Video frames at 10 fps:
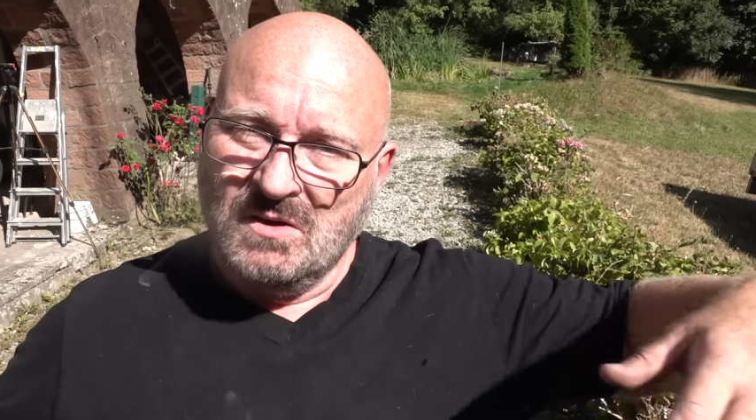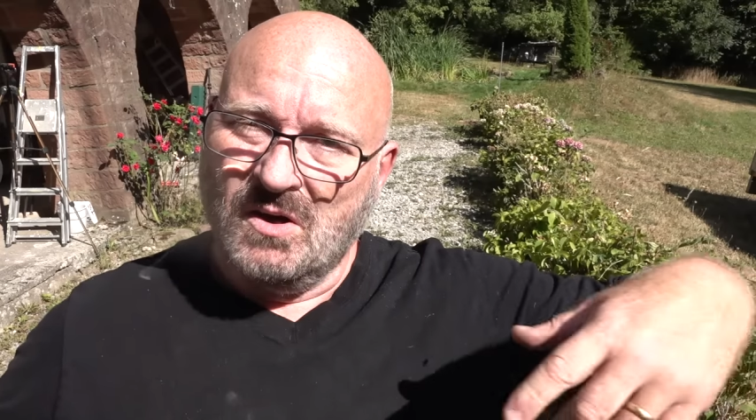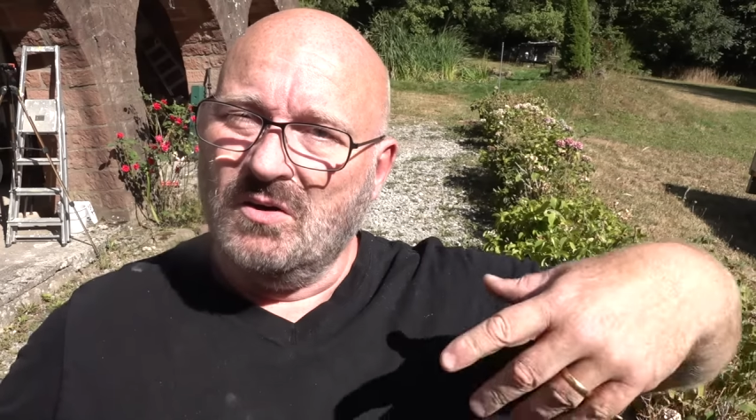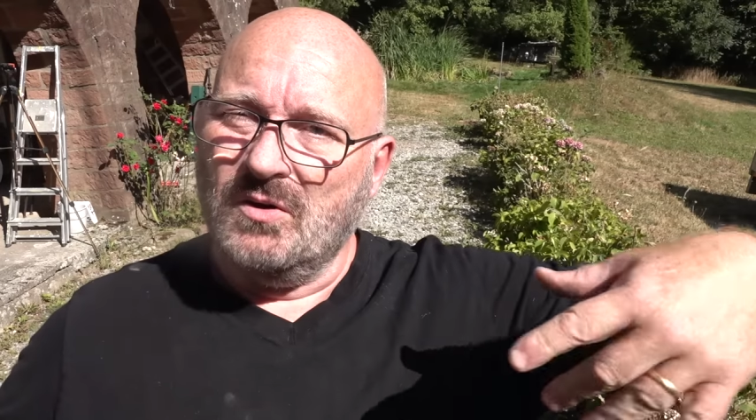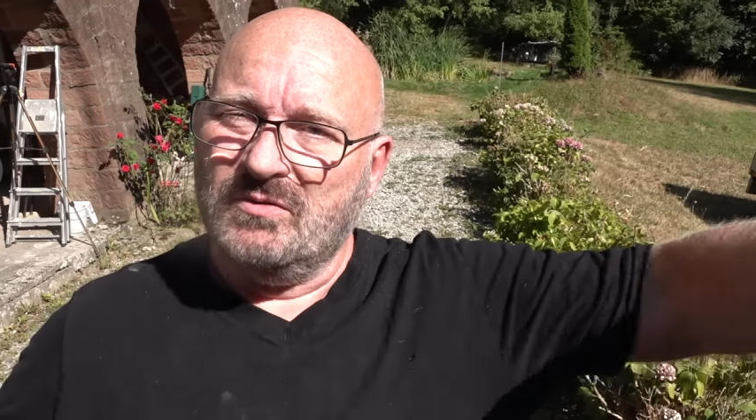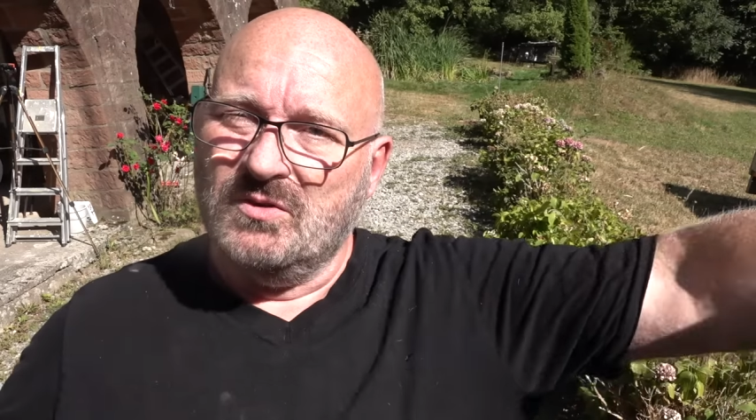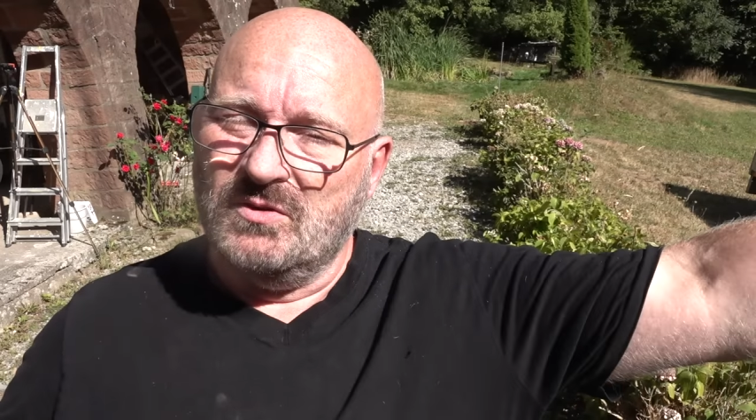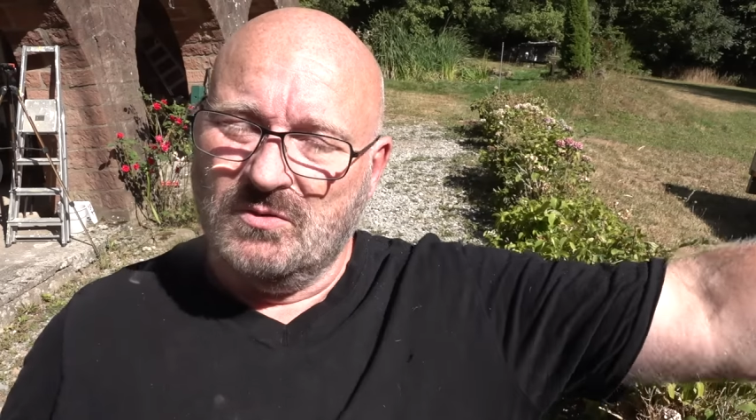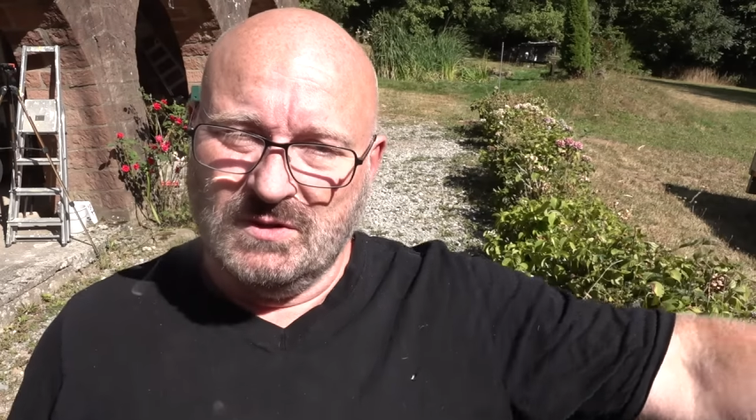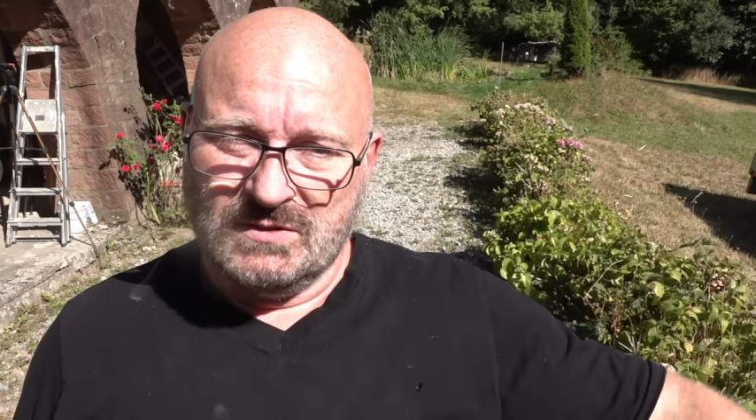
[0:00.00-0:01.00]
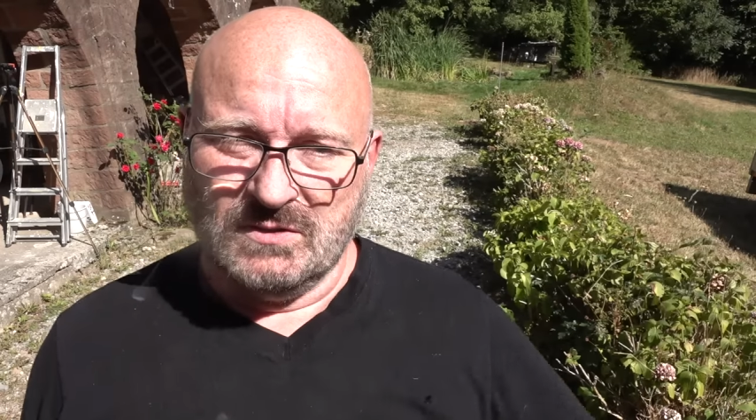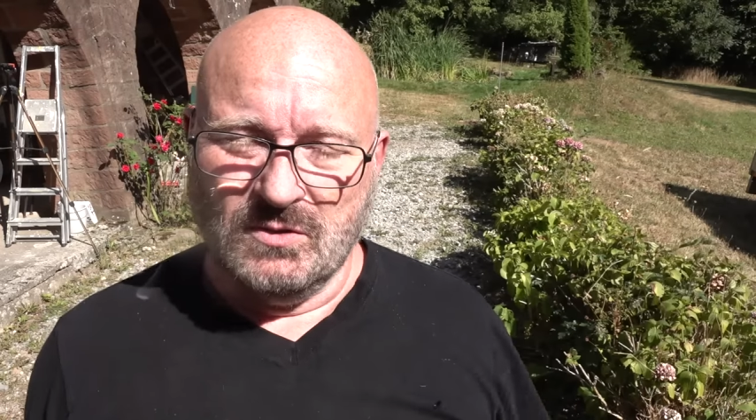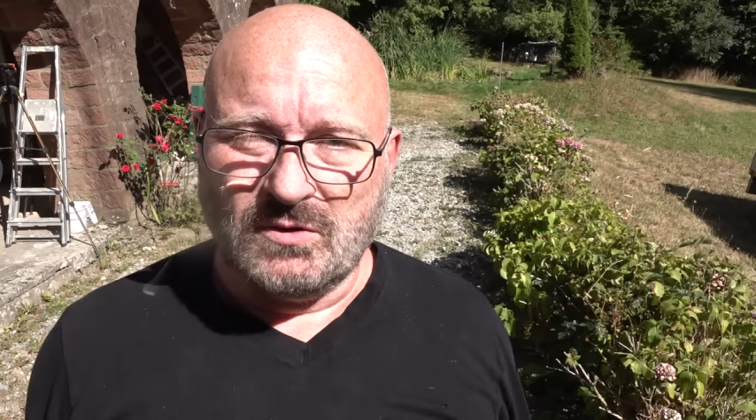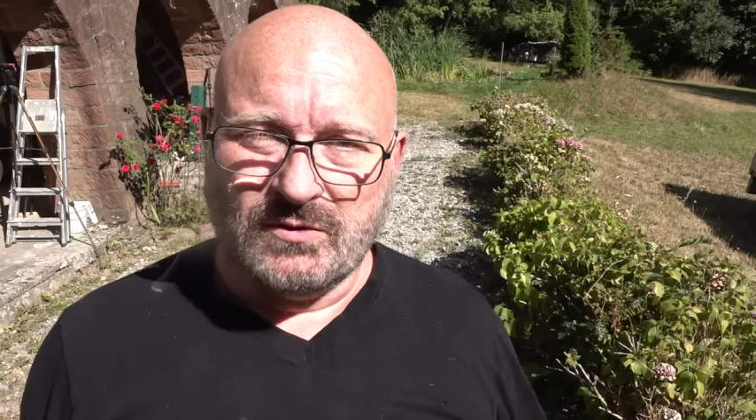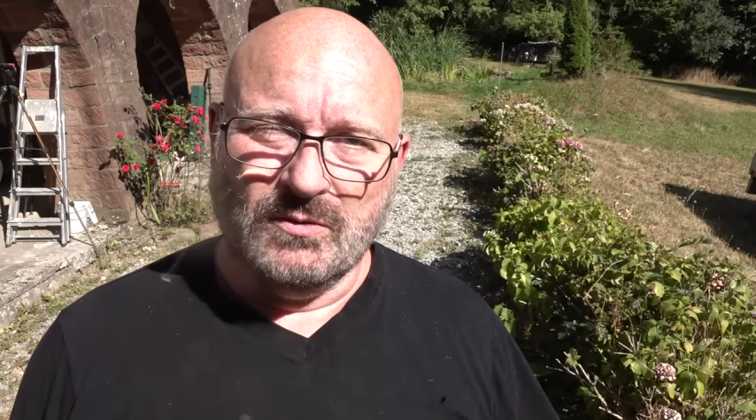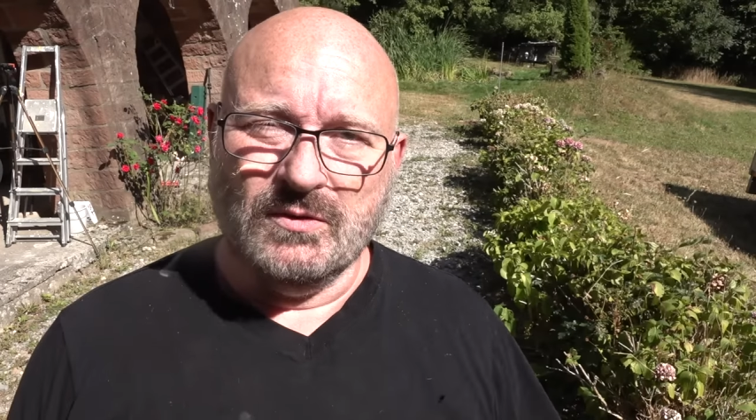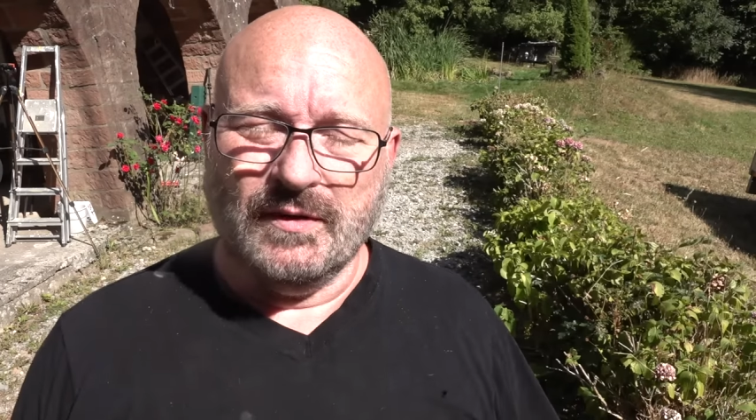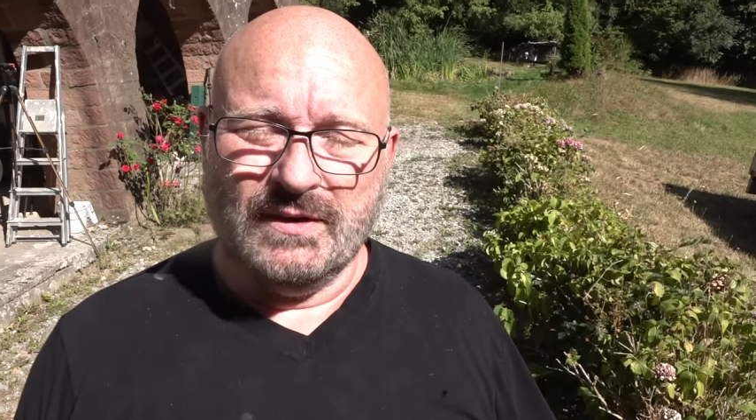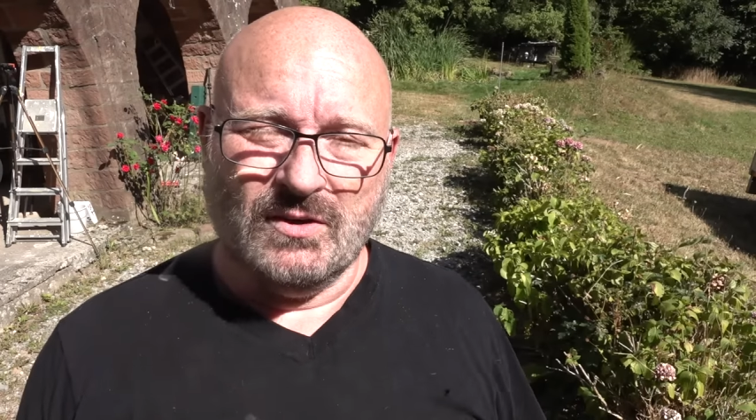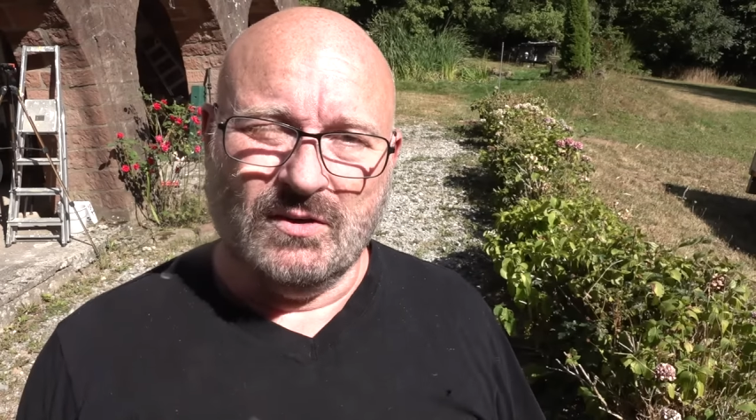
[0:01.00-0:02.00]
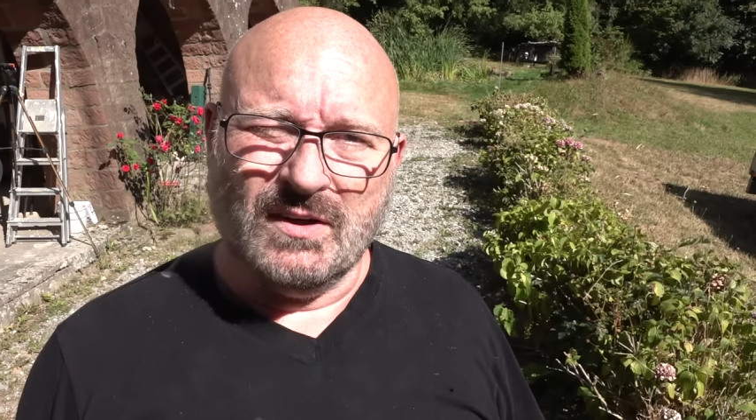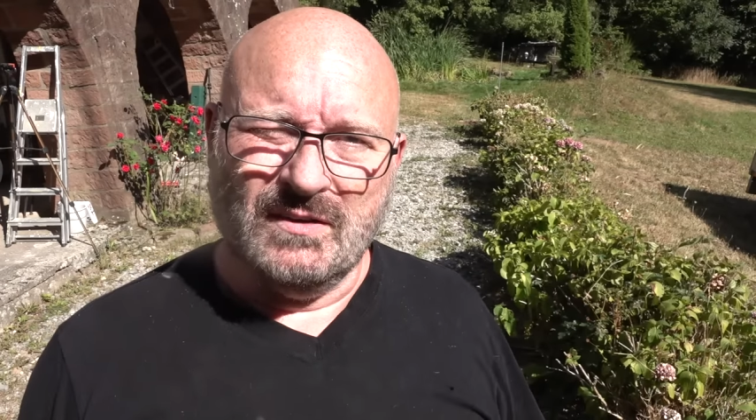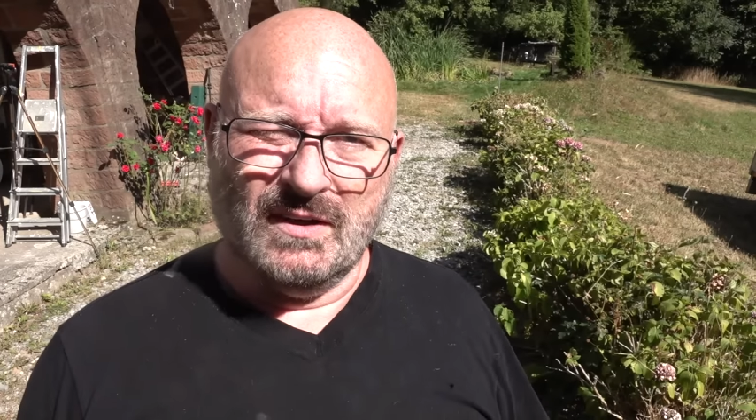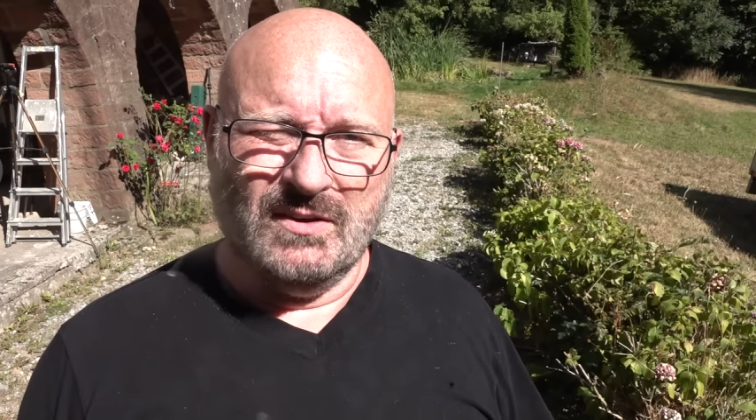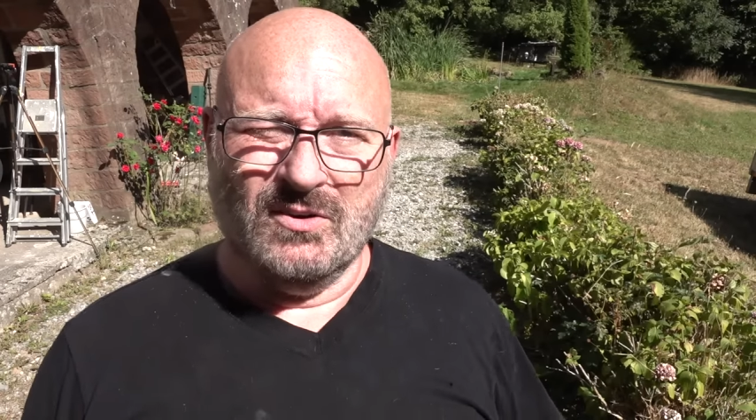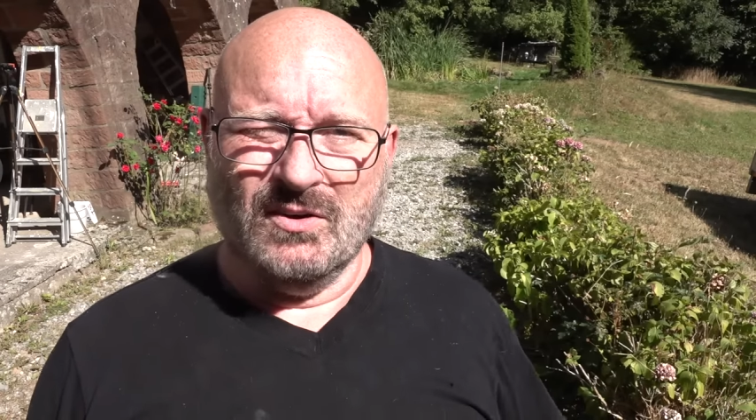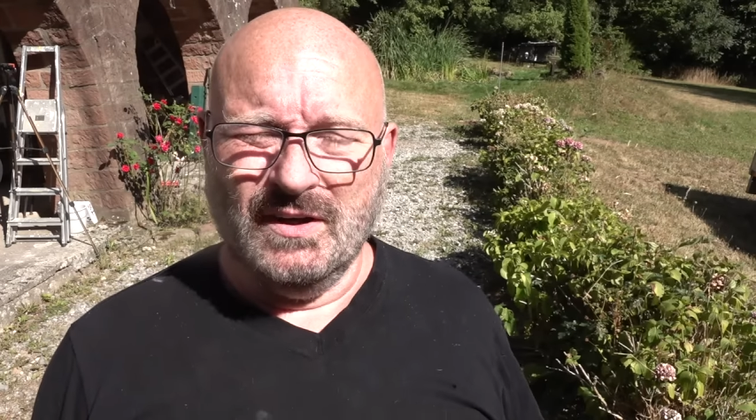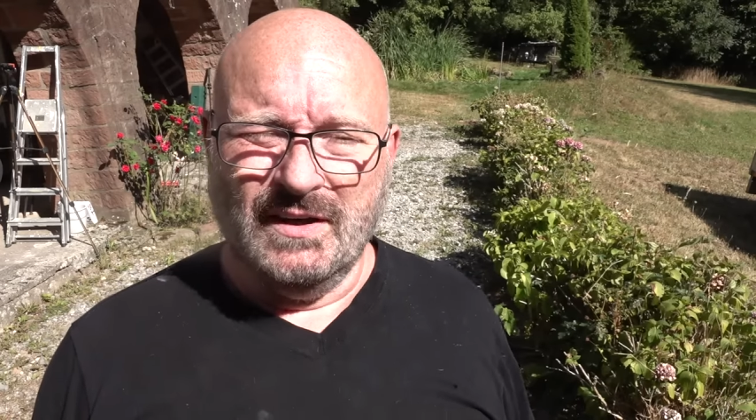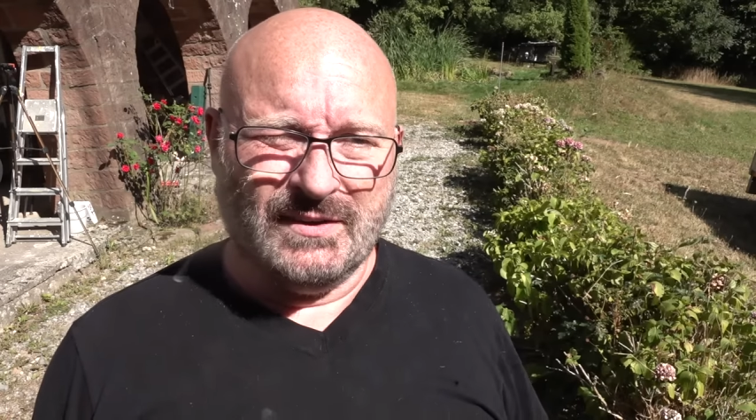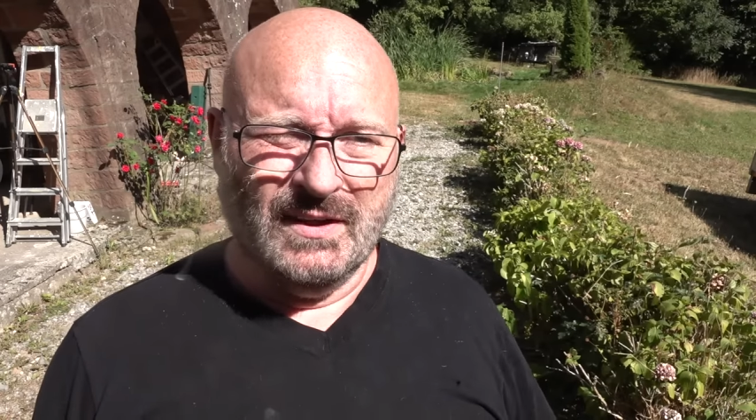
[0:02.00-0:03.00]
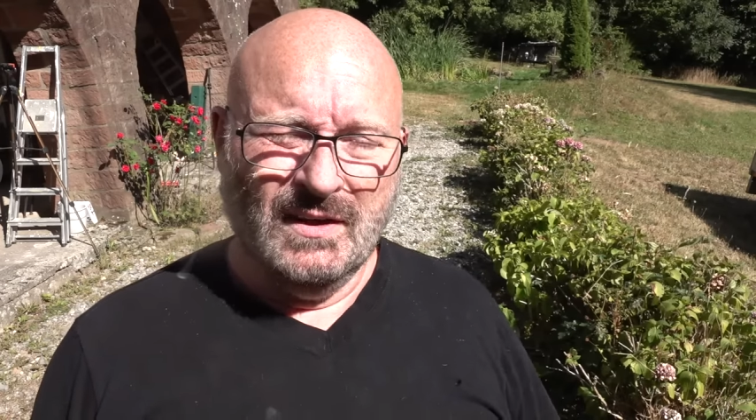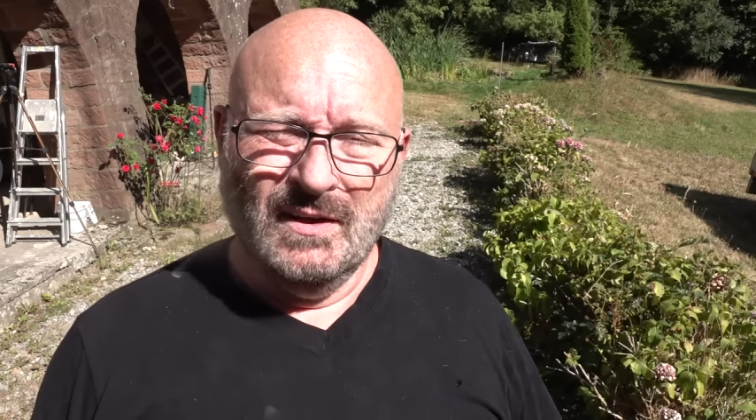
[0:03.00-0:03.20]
all you have to do is look through the red dot and then you're gonna hit.